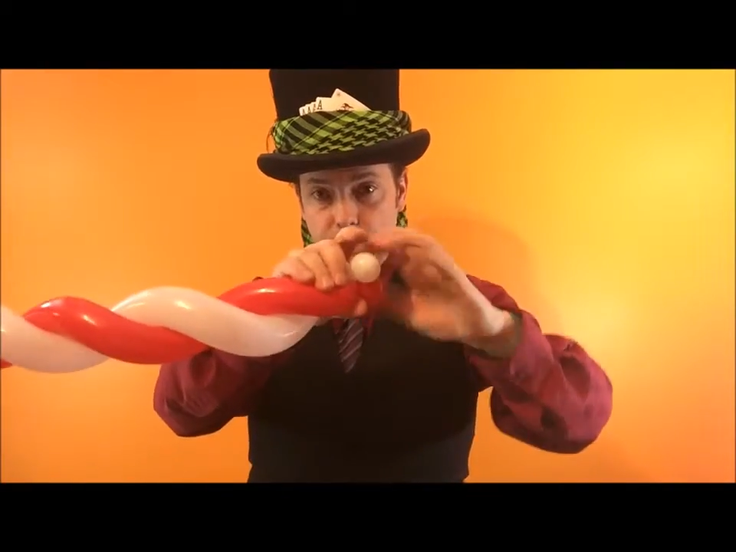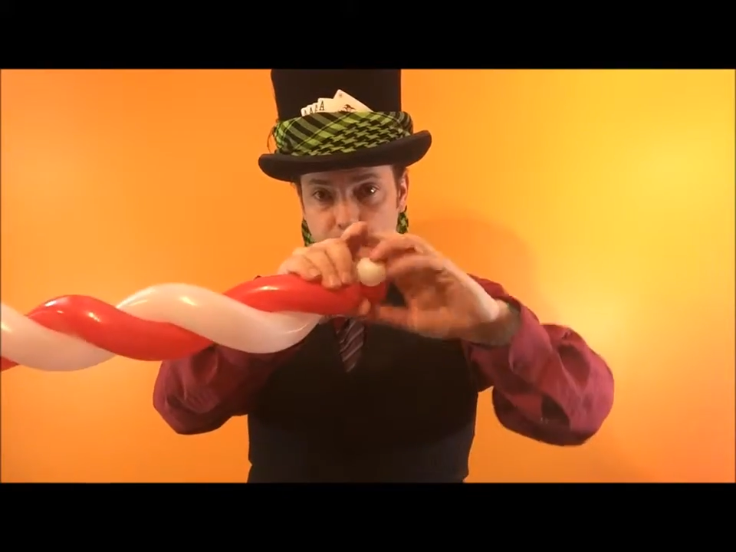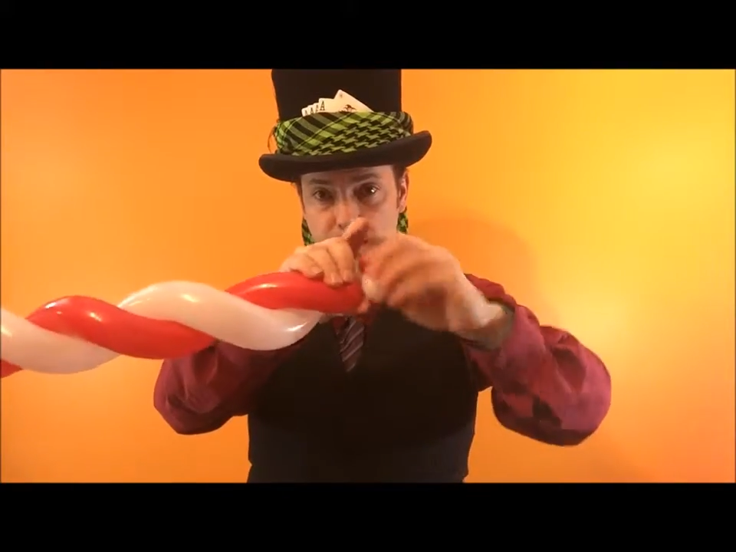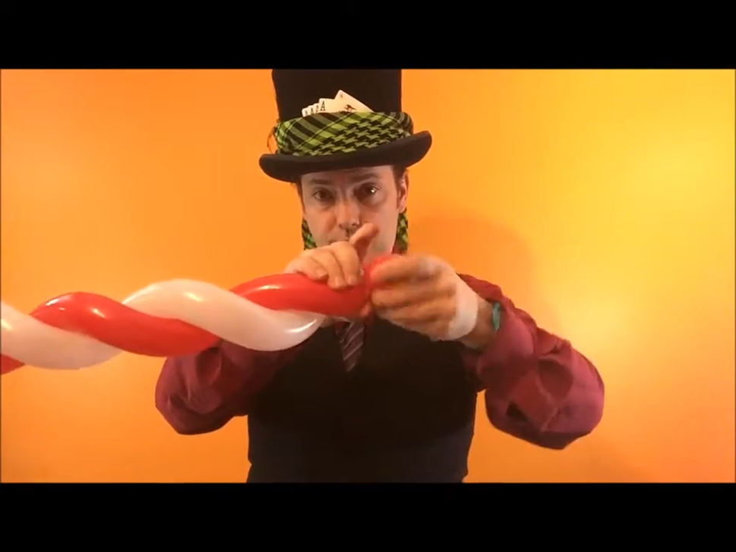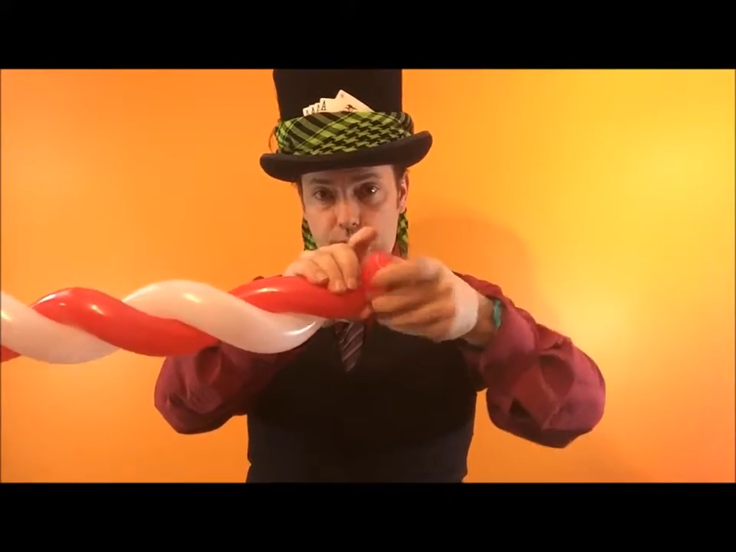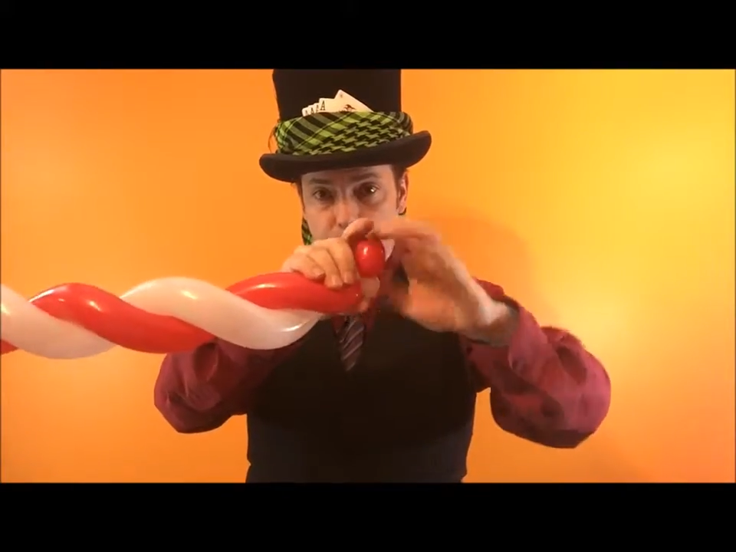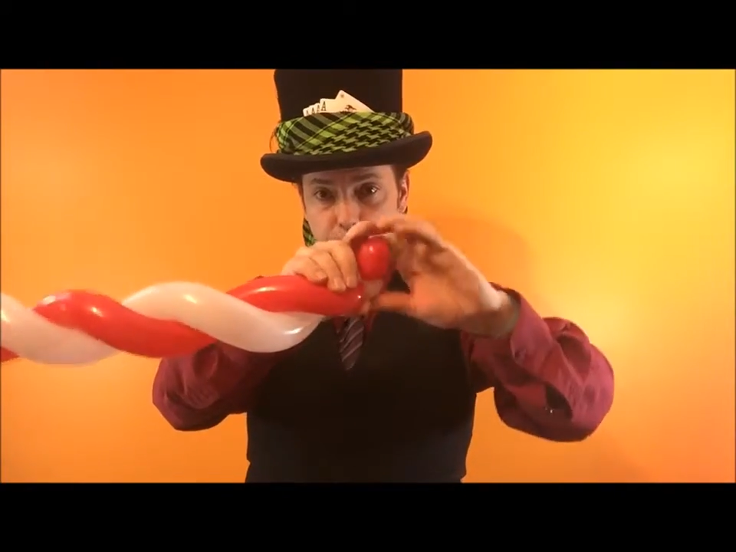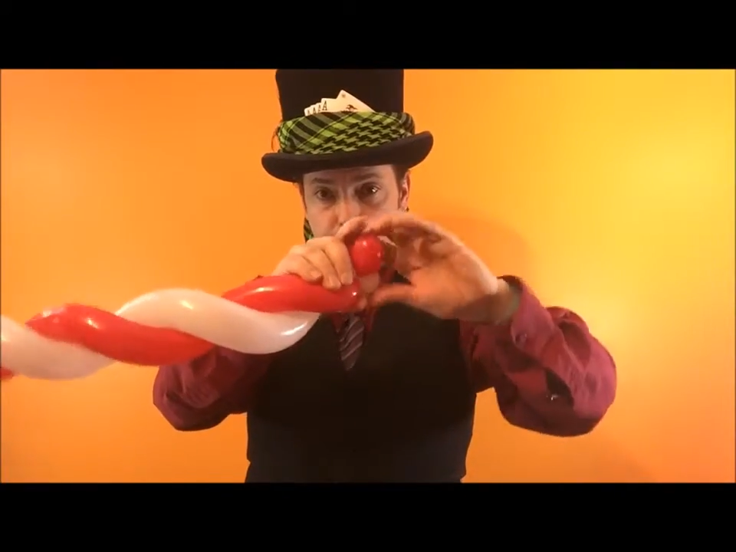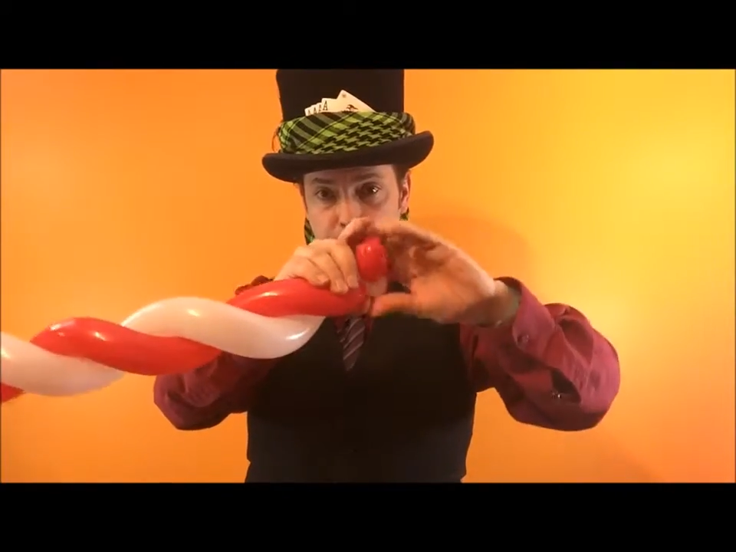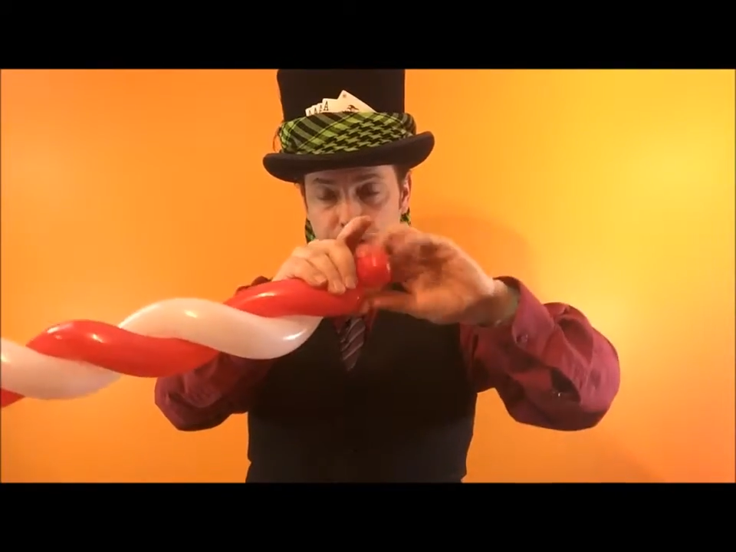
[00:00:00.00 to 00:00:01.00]
at the end.
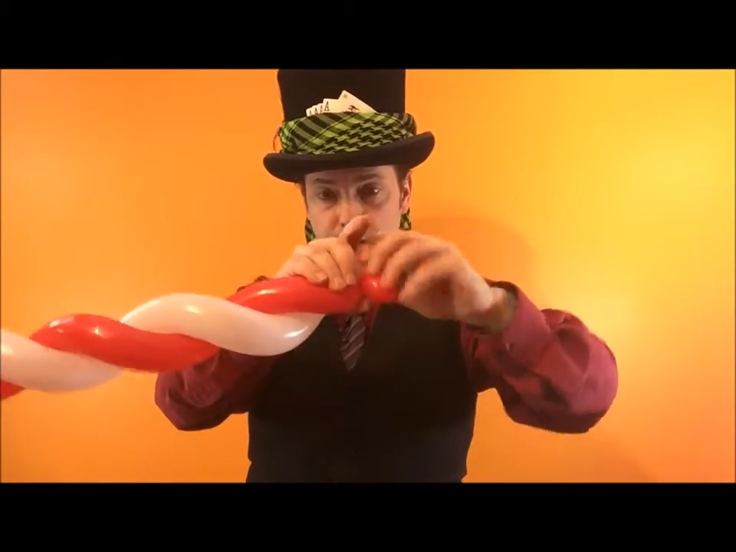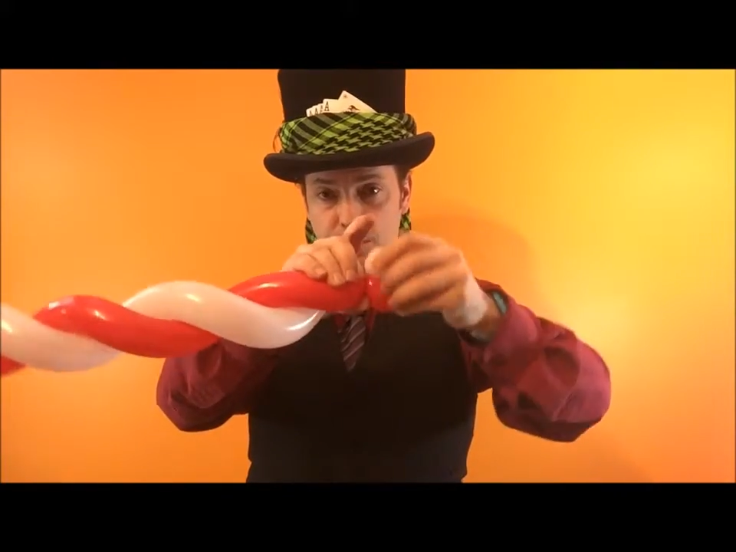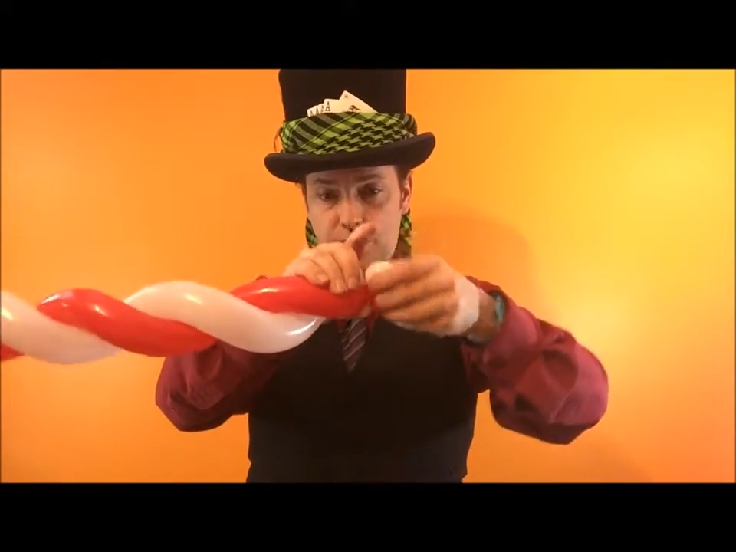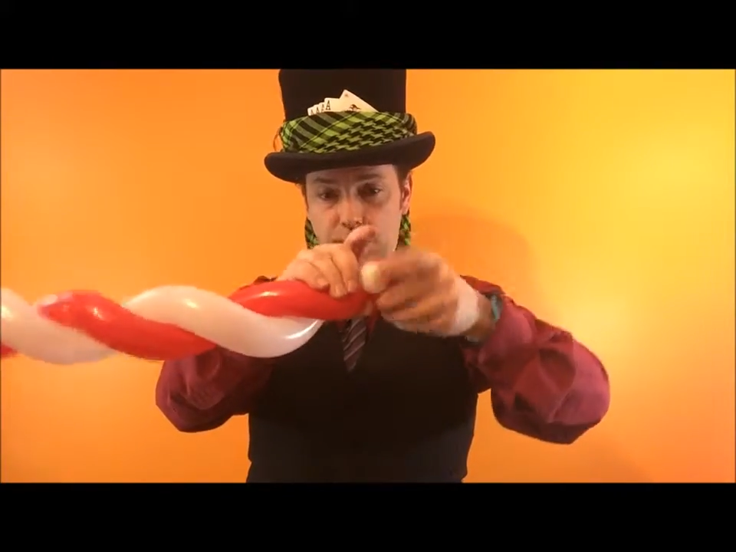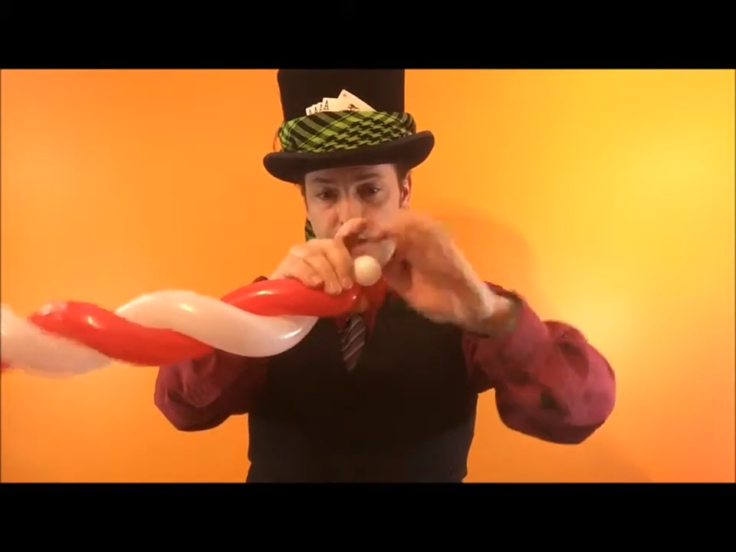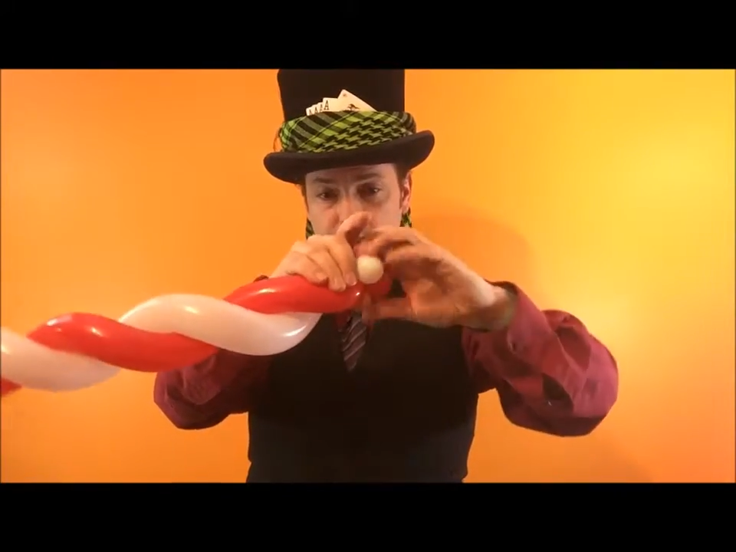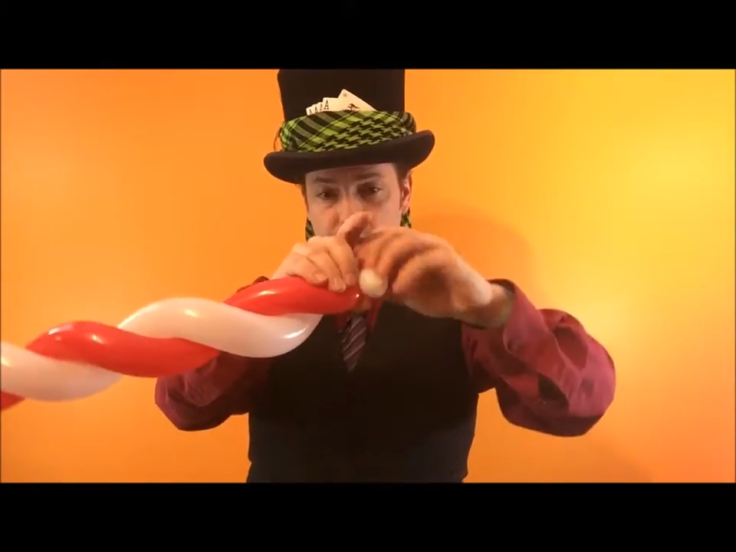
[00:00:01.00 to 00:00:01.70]
Wrap them around each other like